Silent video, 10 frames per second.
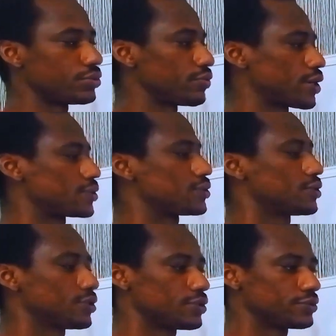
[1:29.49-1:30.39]
all right,
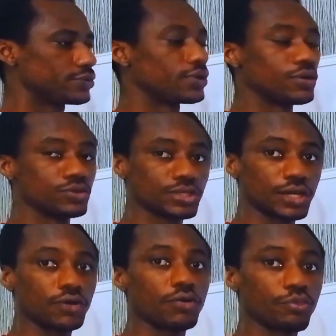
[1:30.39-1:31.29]
which
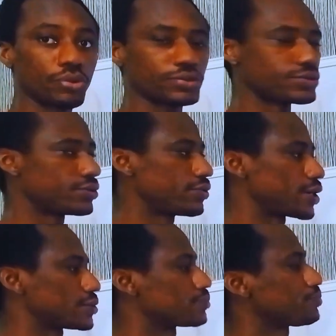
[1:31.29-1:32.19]
I call pots. All
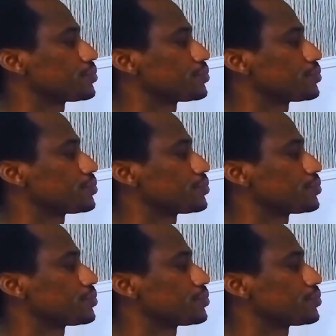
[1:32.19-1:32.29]
right,